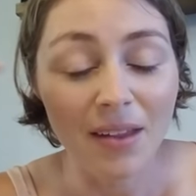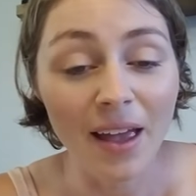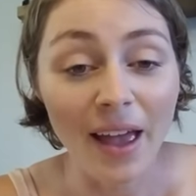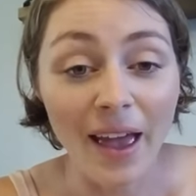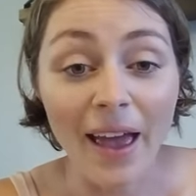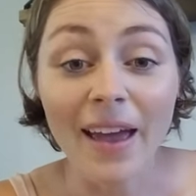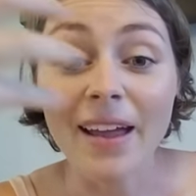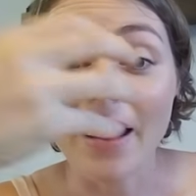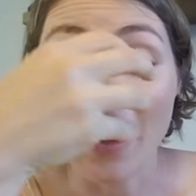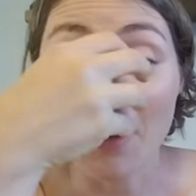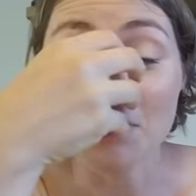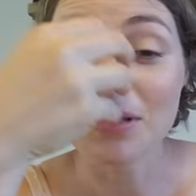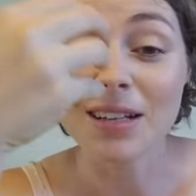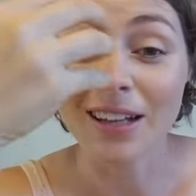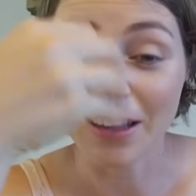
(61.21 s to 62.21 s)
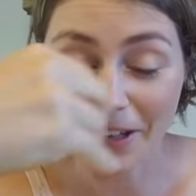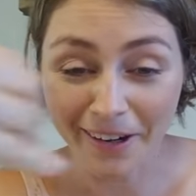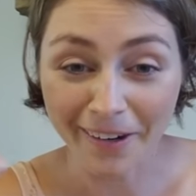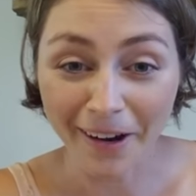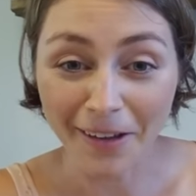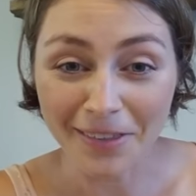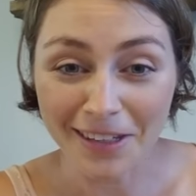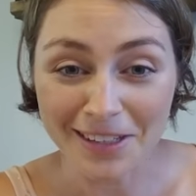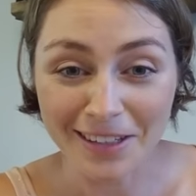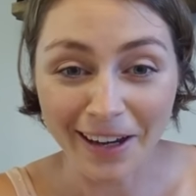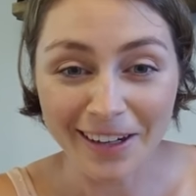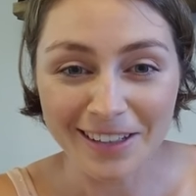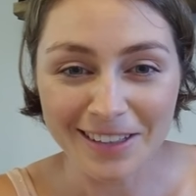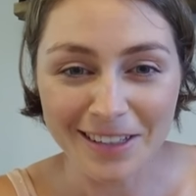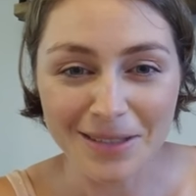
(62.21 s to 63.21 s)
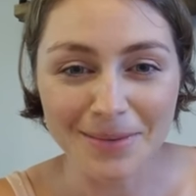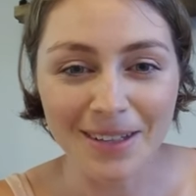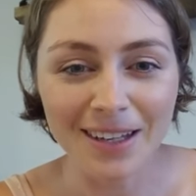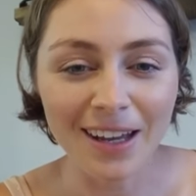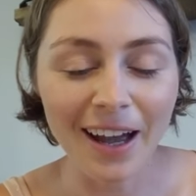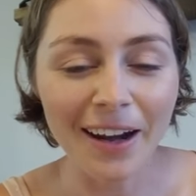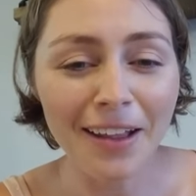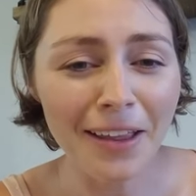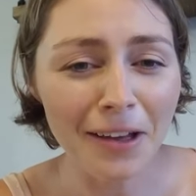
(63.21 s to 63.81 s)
A, it helps clear out the sinuses, kind of like